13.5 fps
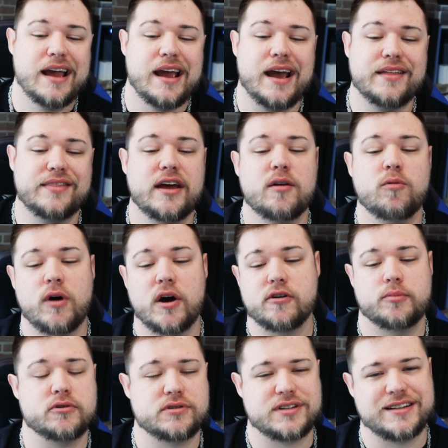and then weather
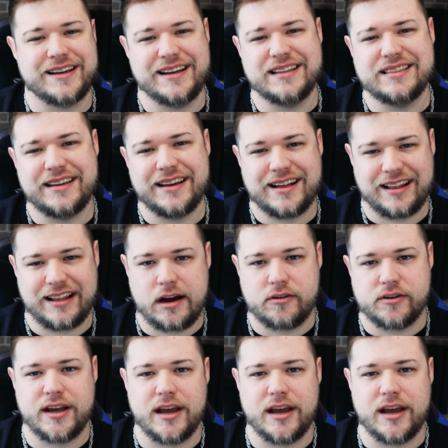boosted in the cloudy